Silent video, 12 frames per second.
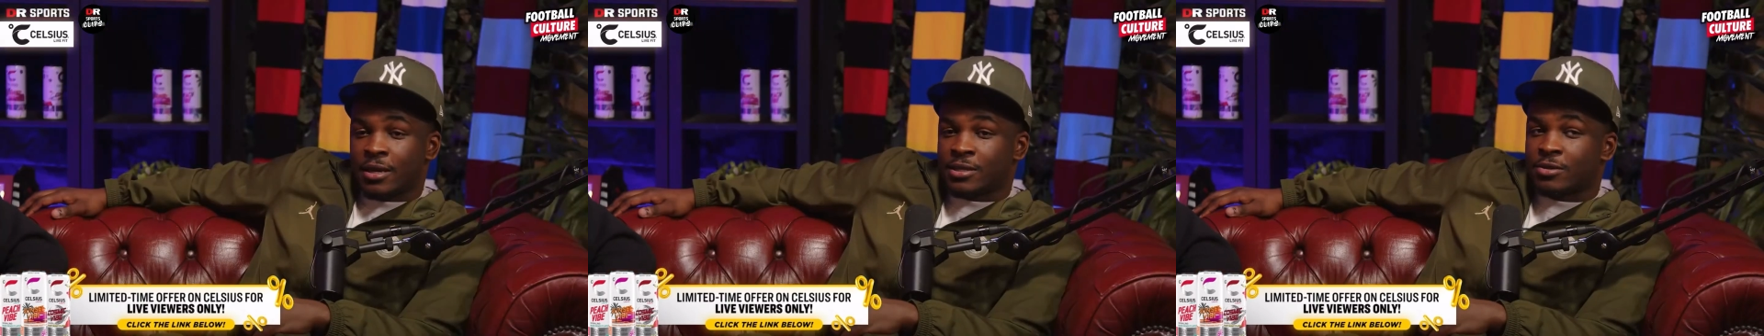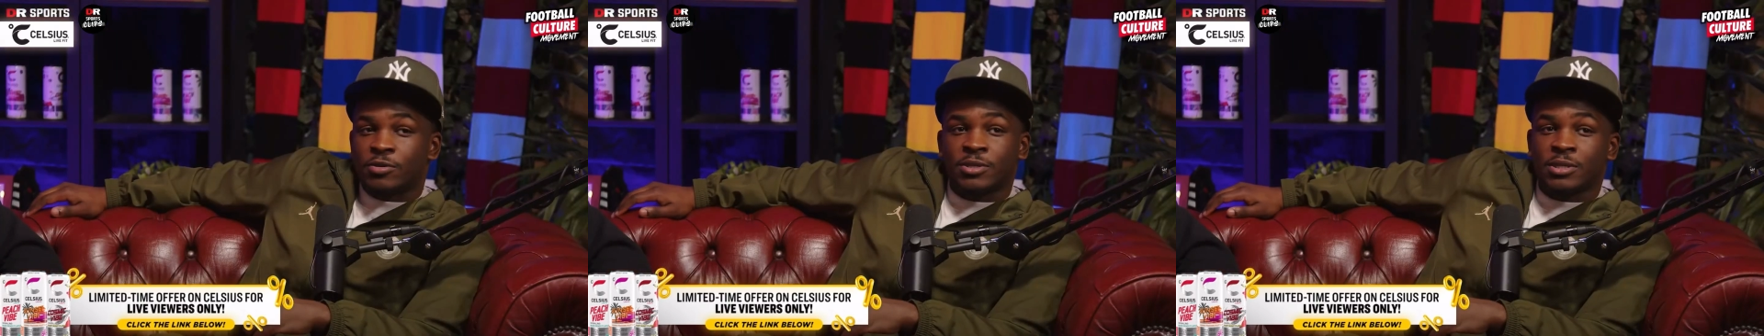
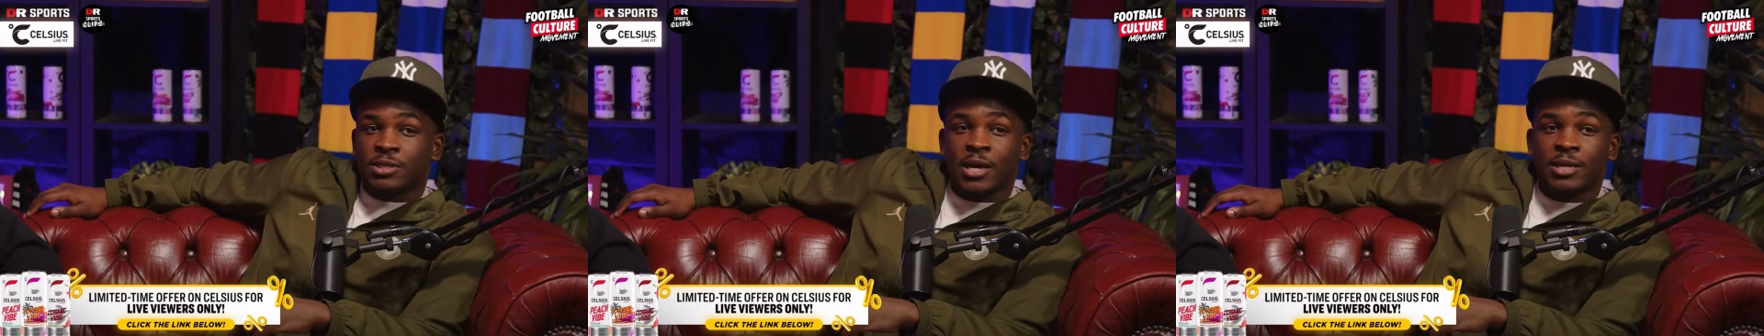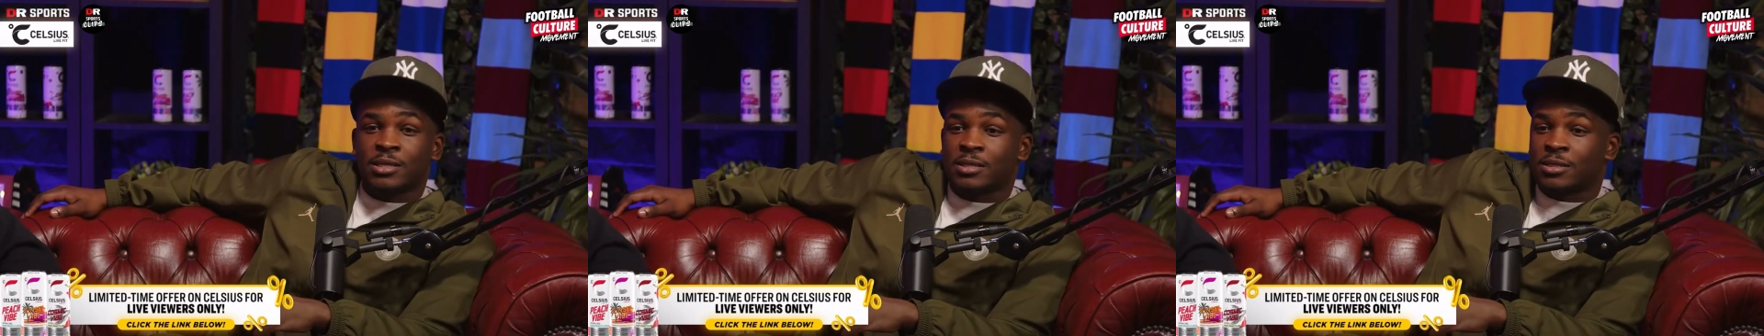It was
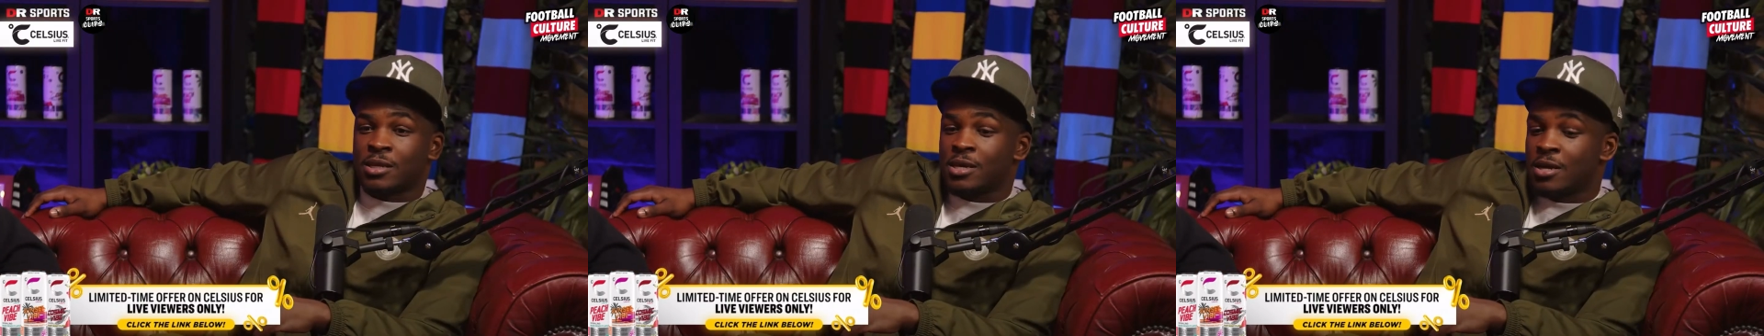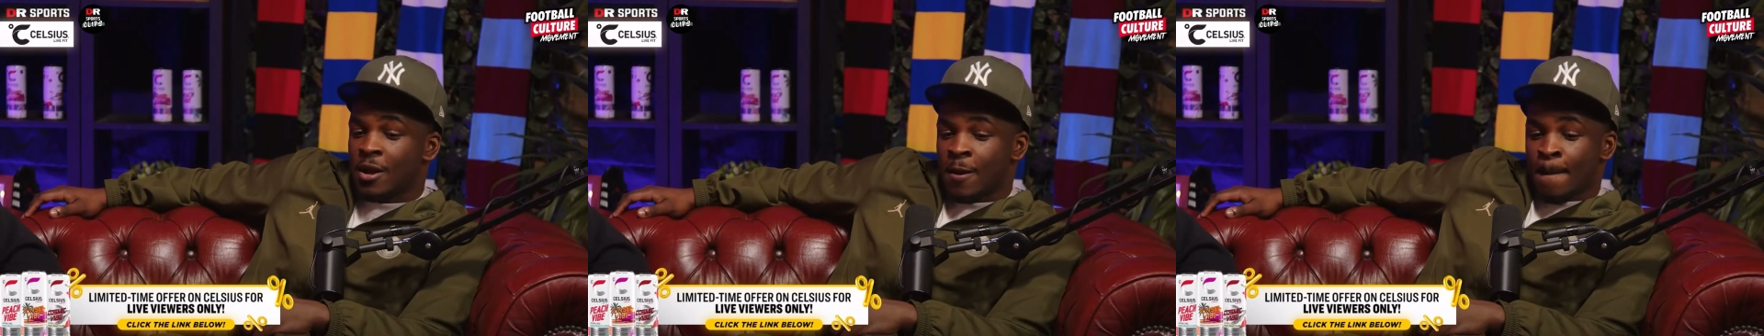insane to
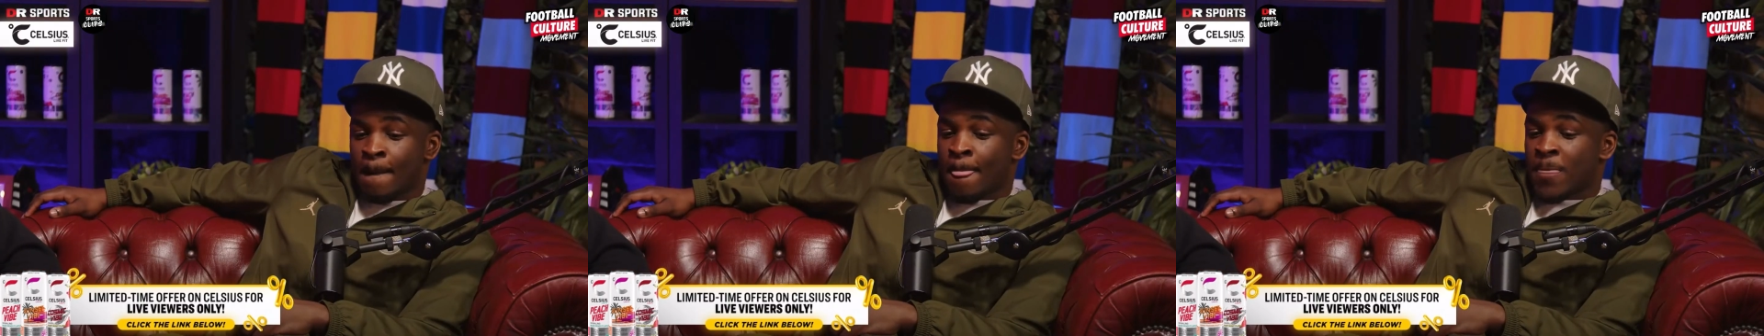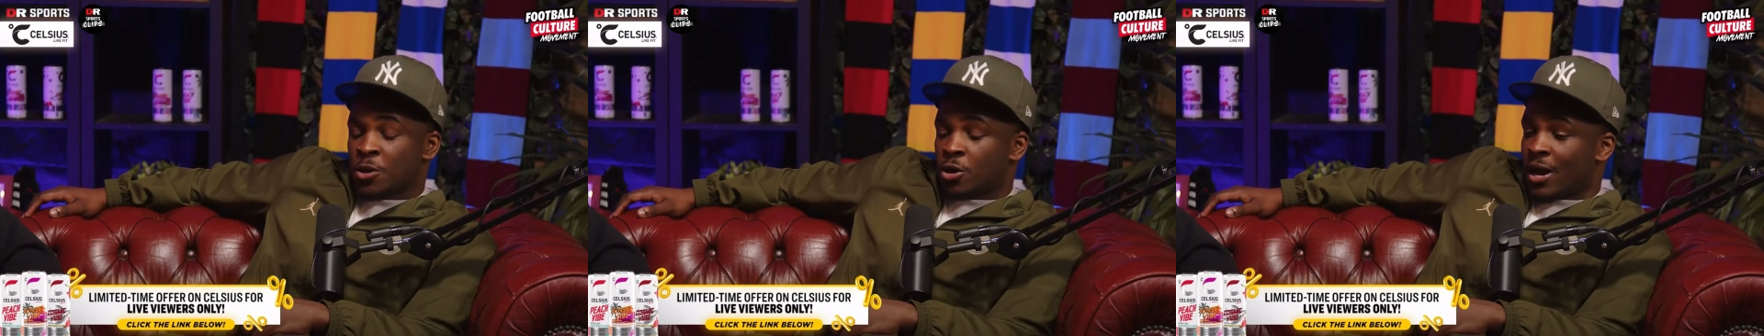see.
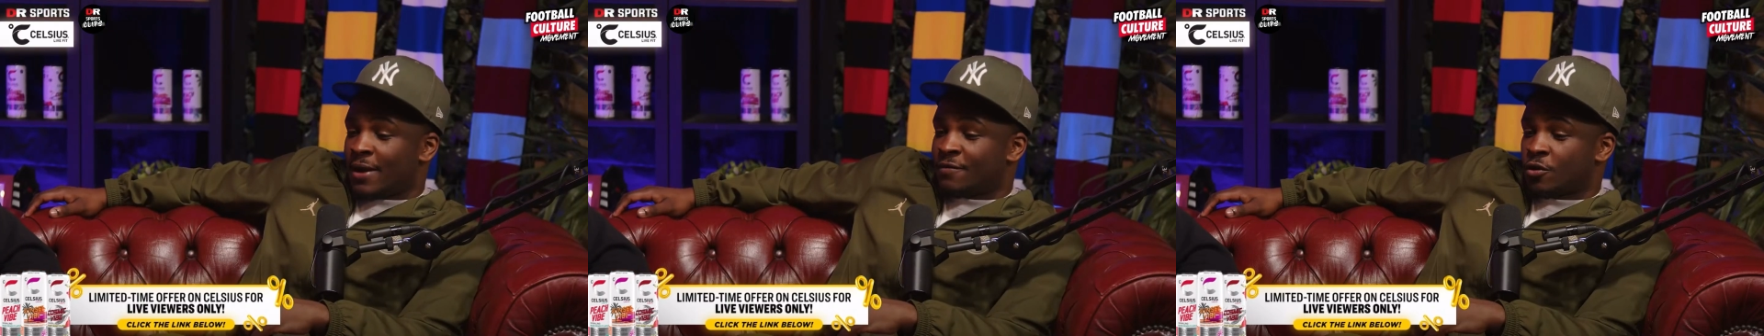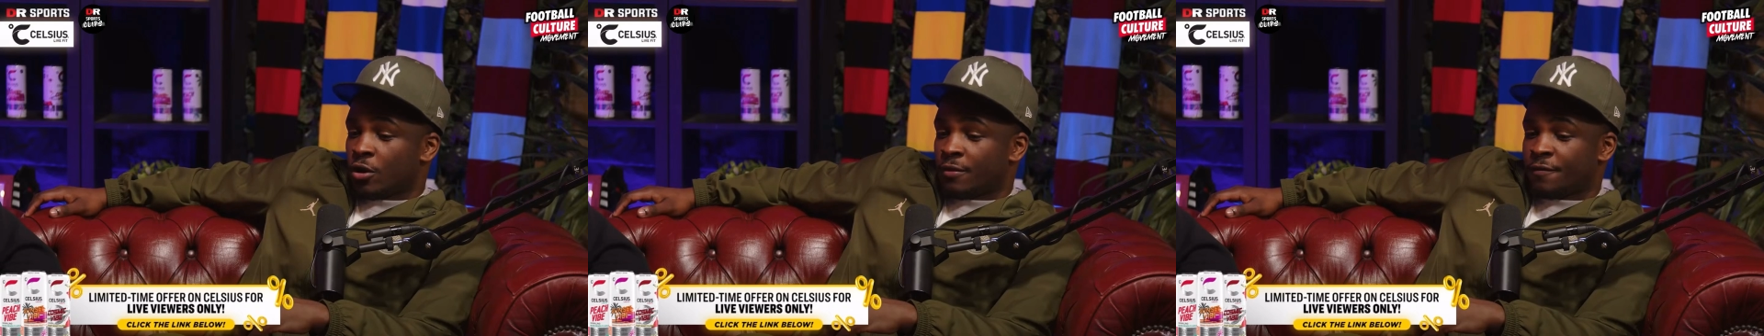You know,
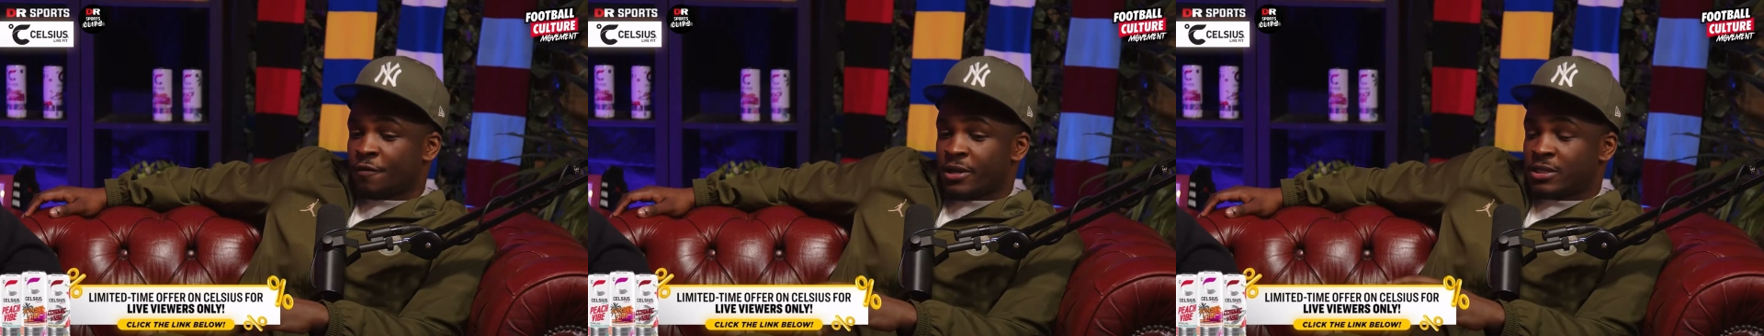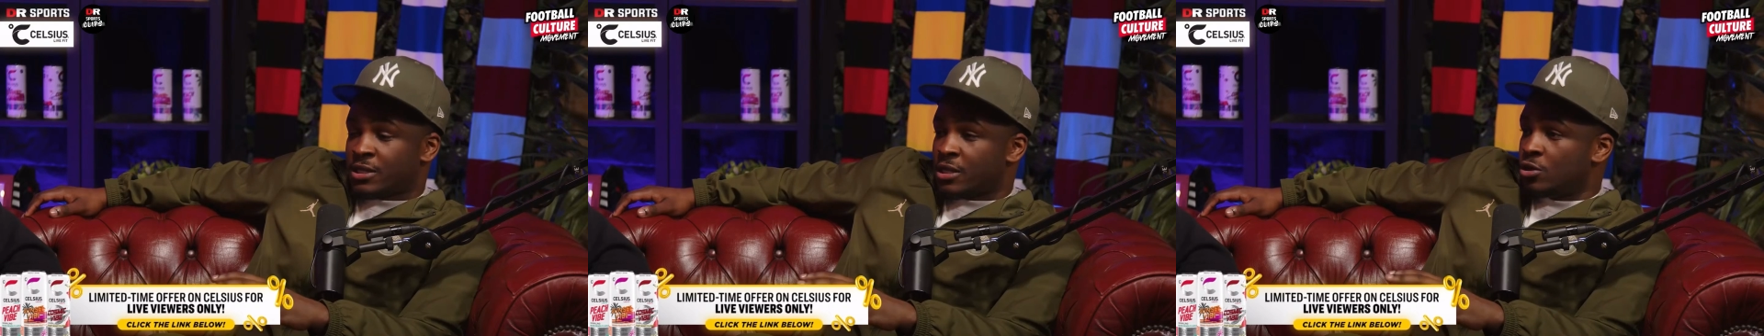I've got
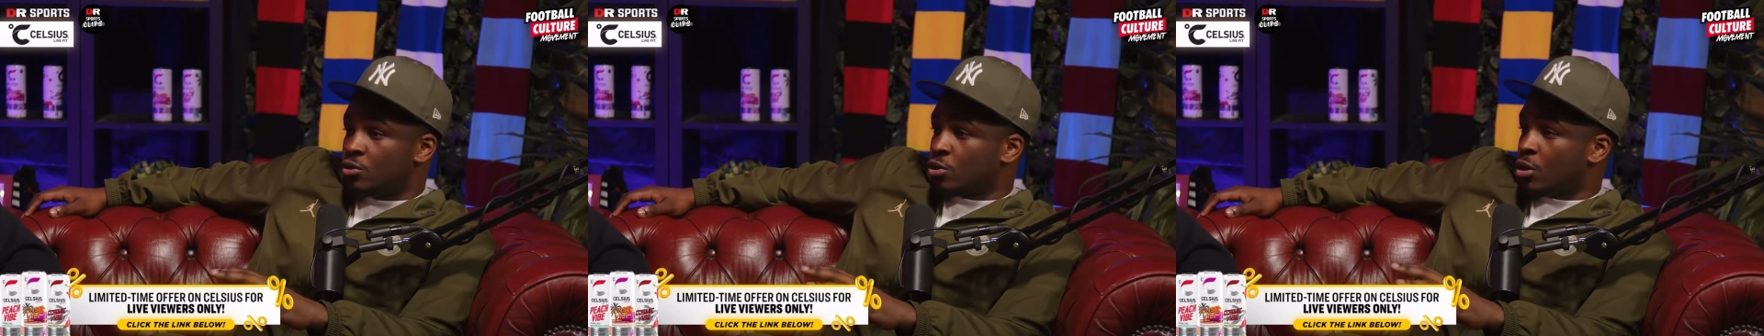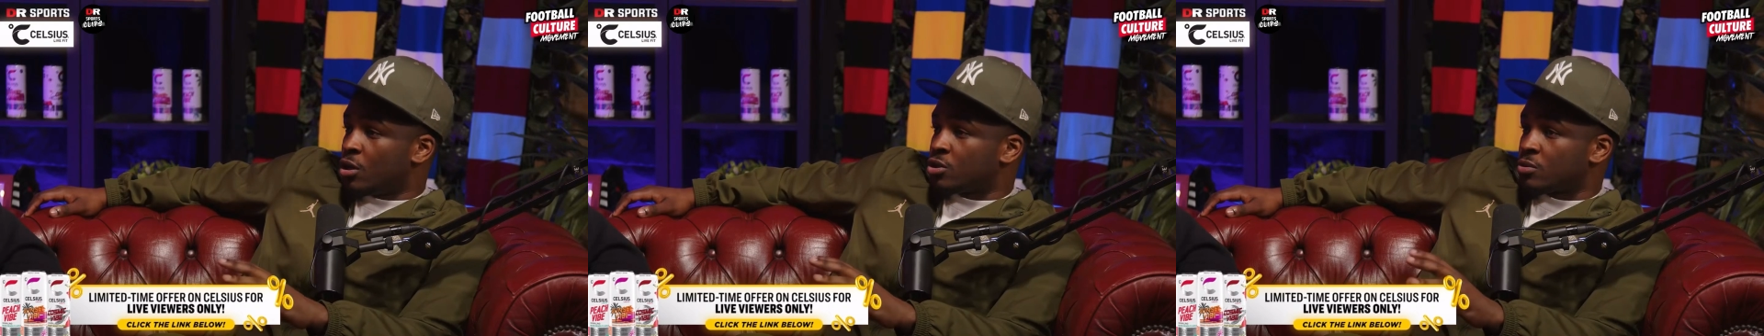friends in
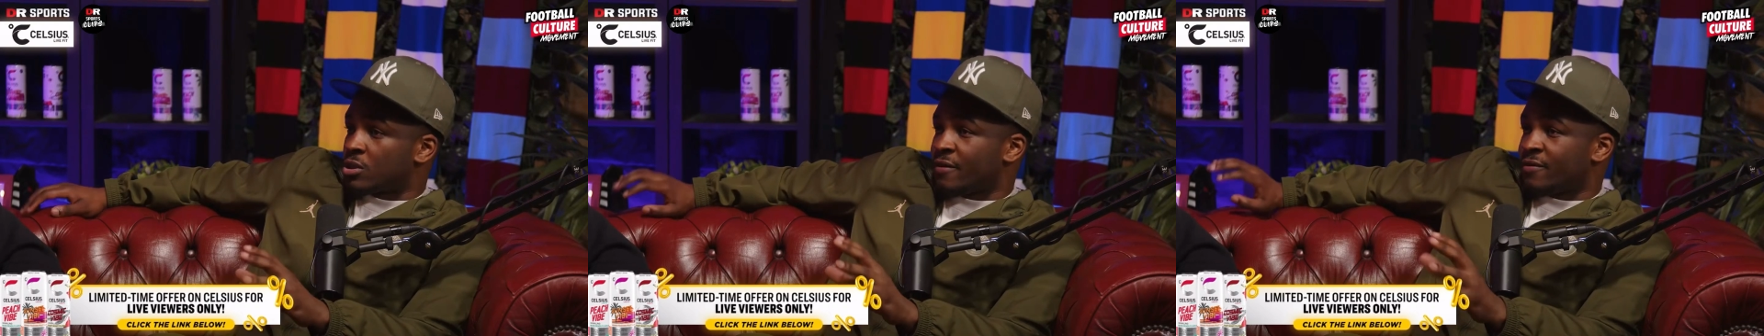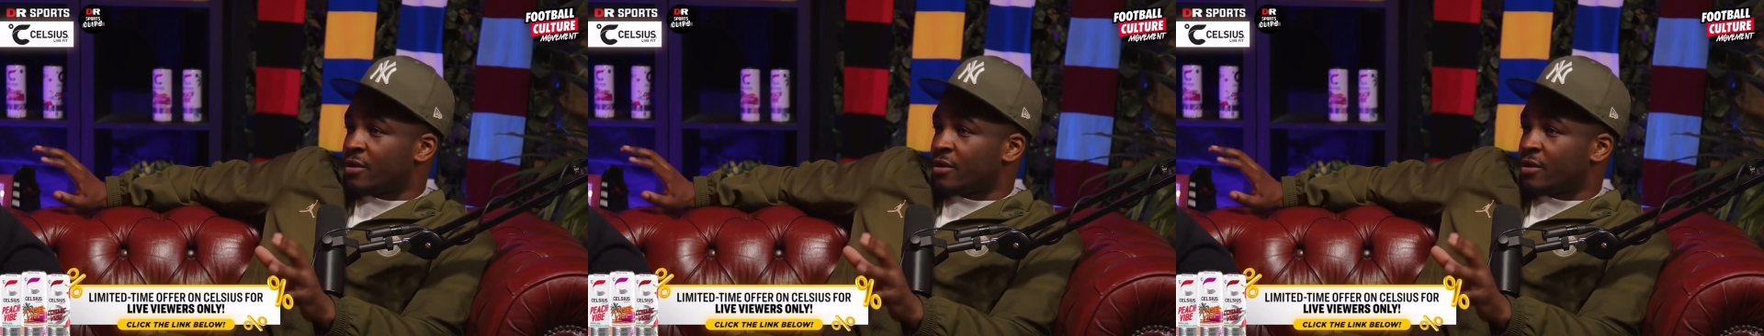Newcastle and stuff.